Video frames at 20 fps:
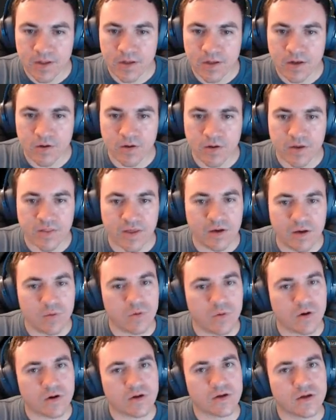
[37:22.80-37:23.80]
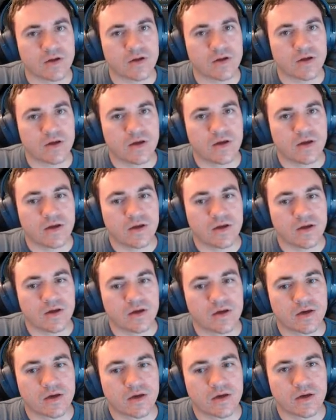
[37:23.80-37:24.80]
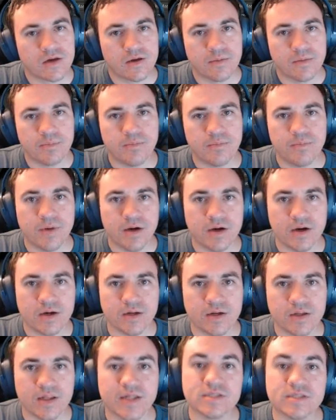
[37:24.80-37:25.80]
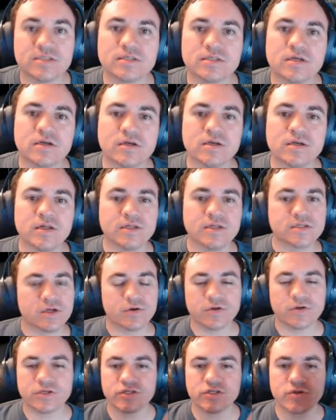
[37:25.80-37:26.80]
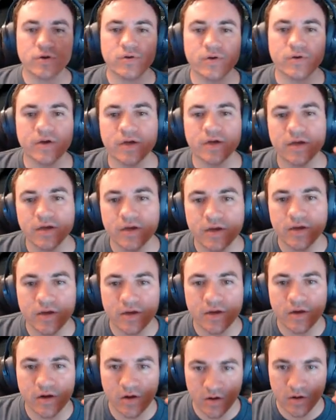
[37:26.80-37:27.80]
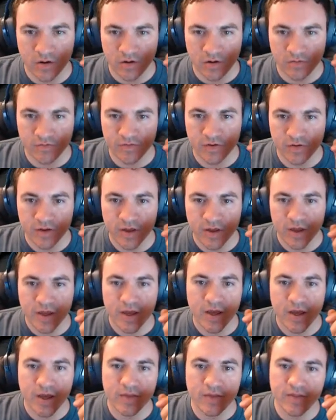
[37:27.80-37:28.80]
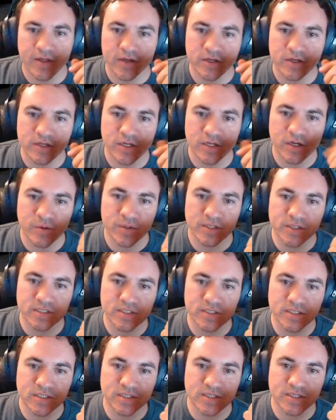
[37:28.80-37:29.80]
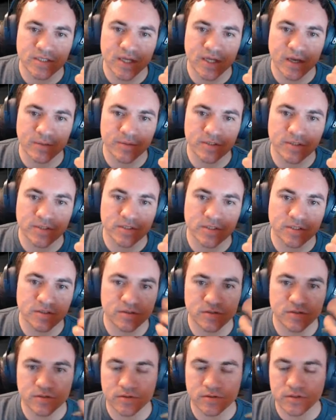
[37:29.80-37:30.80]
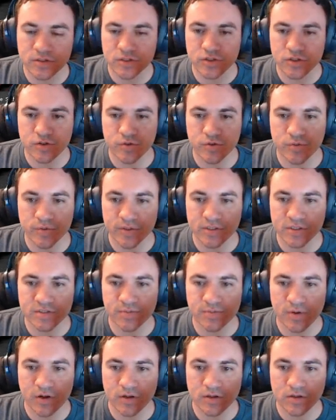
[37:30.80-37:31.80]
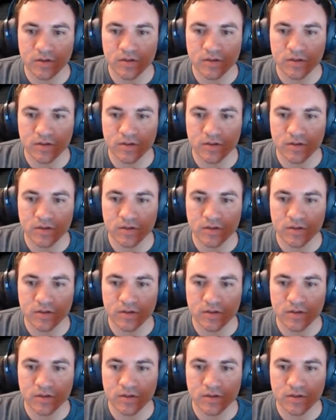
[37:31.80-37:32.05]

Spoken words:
Okay, that worked. But let's go to stroke, curve, and then decrease these steps to real small.